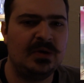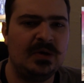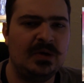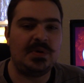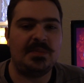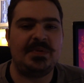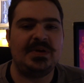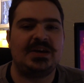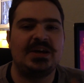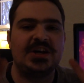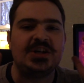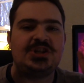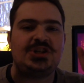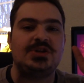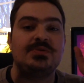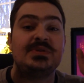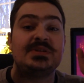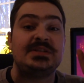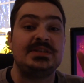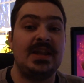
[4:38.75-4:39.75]
But because she
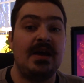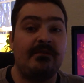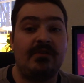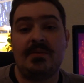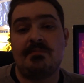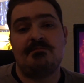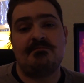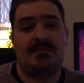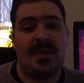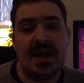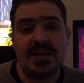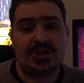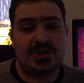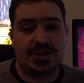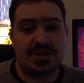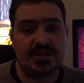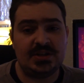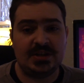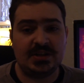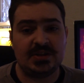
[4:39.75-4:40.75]
was never
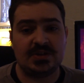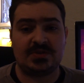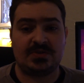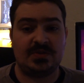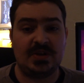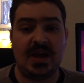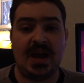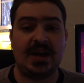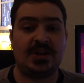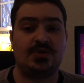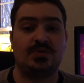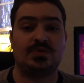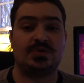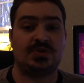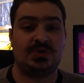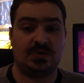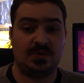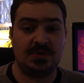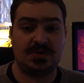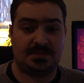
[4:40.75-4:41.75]
mentioned in the actual
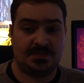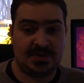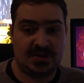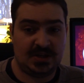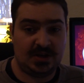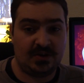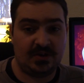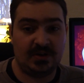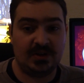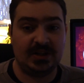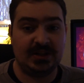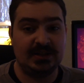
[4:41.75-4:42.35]
source material,